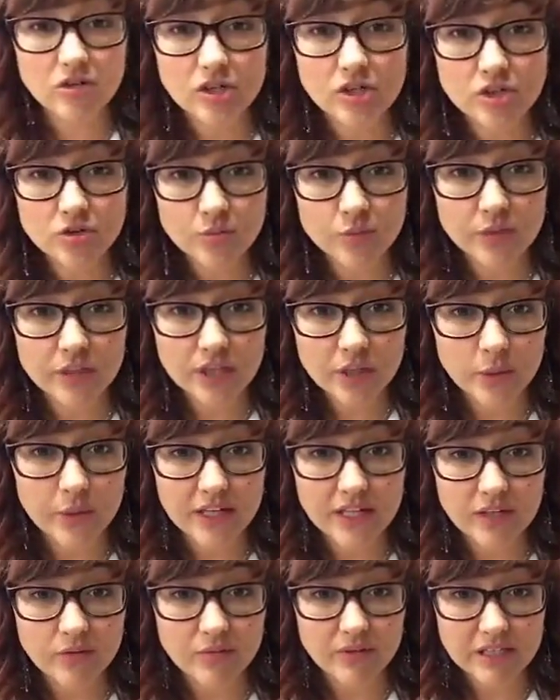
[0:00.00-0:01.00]
do really
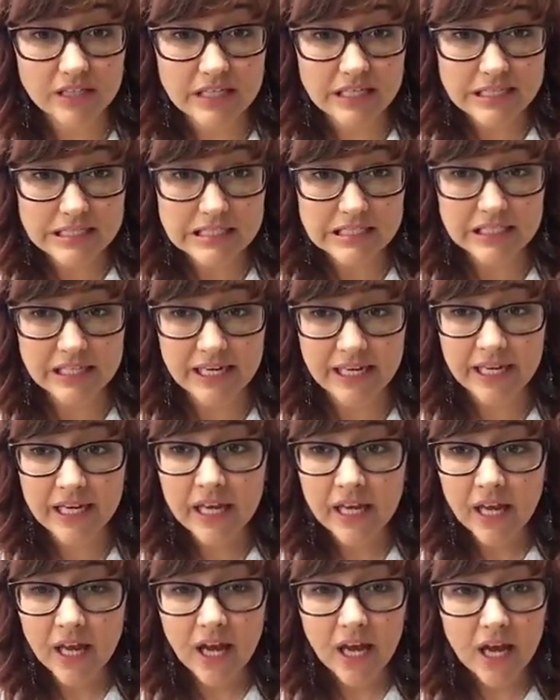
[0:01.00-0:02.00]
quick and really easily.
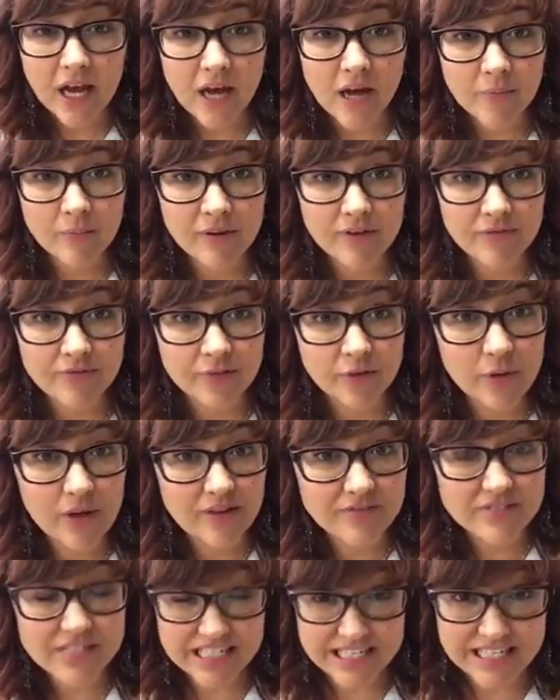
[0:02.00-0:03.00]
If you
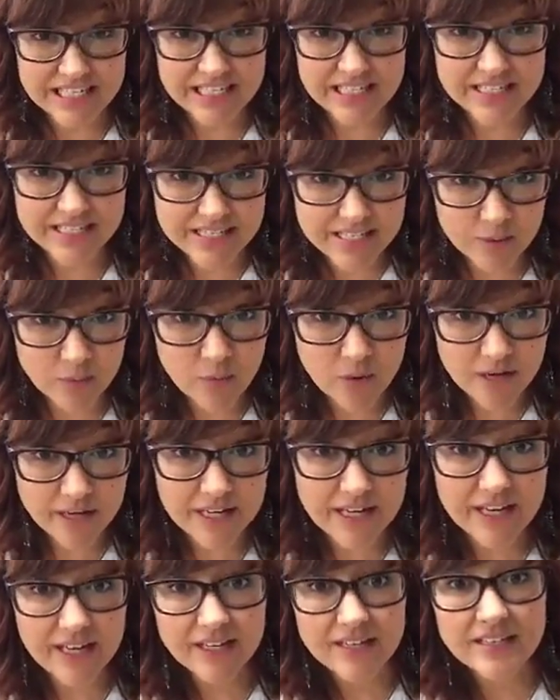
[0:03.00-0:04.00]
have teens that want to
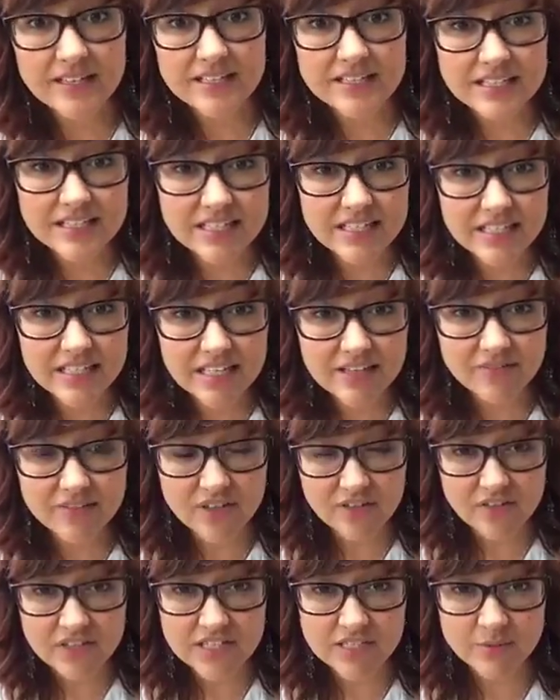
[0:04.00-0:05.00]
get into the gift
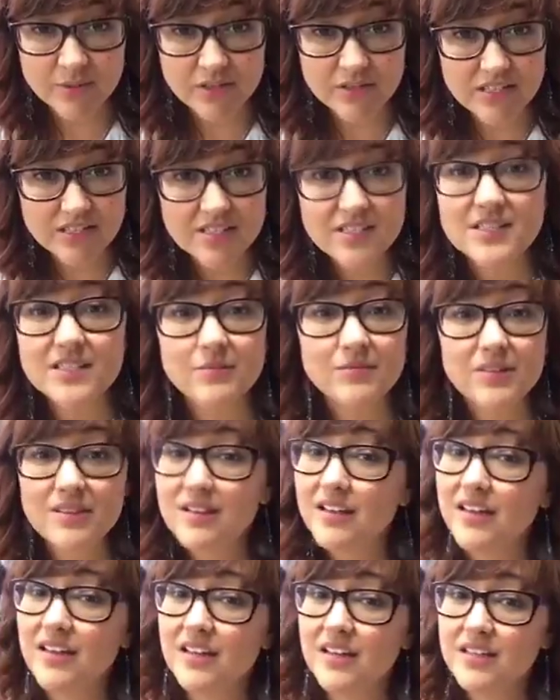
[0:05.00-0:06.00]
giving spirit, this is something
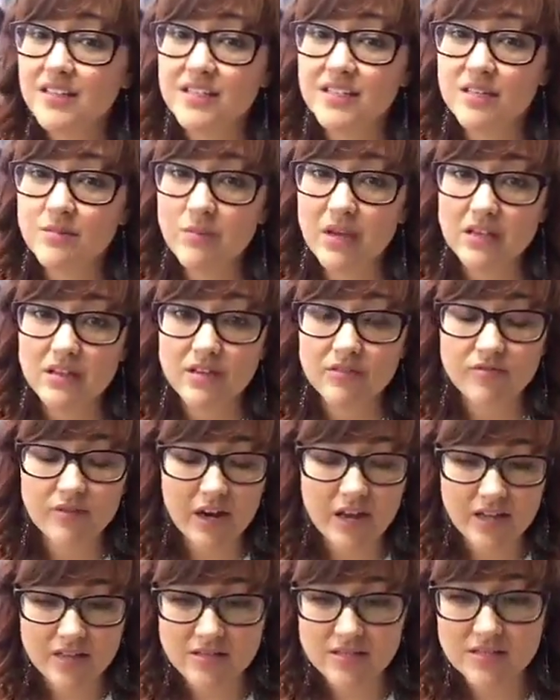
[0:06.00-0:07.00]
they could easily make their
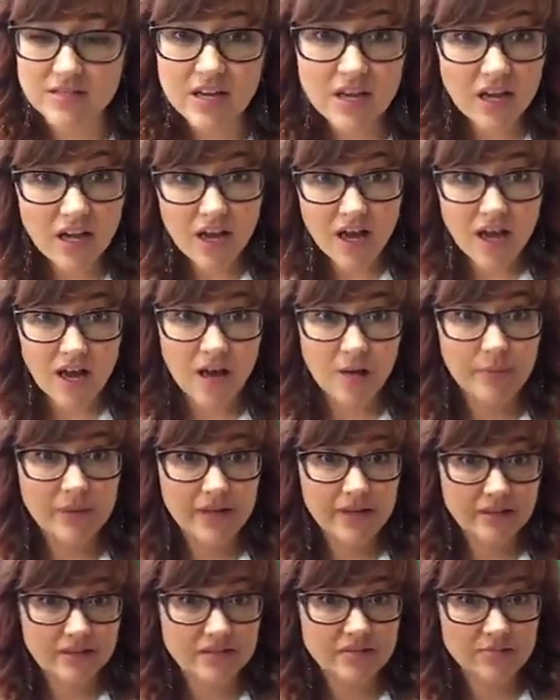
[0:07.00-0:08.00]
friends, and it's